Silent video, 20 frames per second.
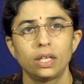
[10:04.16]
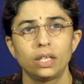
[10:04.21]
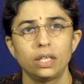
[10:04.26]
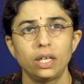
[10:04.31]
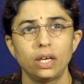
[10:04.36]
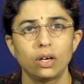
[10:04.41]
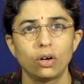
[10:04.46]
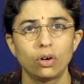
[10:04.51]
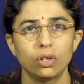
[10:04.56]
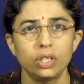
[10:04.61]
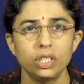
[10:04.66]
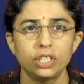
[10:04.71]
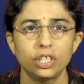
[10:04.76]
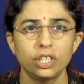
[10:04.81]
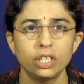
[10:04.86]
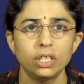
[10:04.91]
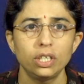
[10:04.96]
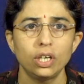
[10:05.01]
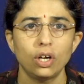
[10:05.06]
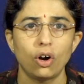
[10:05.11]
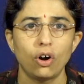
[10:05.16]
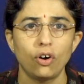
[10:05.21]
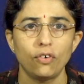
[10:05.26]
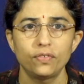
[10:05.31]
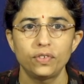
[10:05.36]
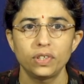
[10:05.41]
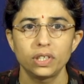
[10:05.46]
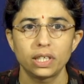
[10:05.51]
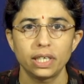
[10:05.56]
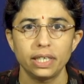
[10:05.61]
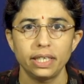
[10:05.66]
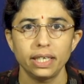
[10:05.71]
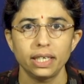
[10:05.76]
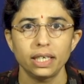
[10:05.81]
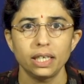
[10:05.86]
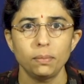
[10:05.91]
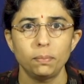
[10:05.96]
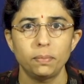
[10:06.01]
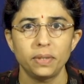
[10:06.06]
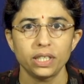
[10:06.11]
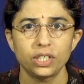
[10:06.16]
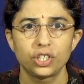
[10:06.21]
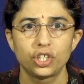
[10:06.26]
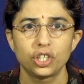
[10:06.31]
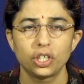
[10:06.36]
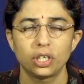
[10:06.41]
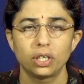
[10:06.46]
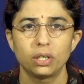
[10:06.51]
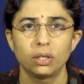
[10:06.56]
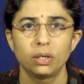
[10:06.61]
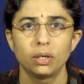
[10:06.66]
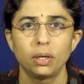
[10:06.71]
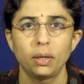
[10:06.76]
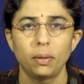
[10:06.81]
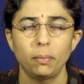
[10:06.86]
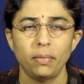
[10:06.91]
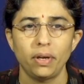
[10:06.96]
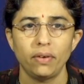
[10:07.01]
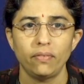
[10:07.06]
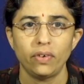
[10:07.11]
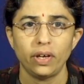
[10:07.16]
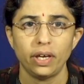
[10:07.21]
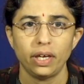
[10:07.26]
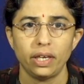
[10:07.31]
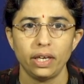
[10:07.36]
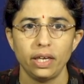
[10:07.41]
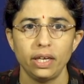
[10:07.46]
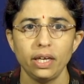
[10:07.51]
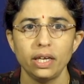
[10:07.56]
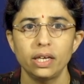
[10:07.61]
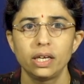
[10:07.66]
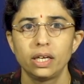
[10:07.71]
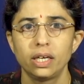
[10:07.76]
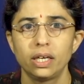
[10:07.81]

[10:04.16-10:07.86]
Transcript: the origin of the clinical picture may vary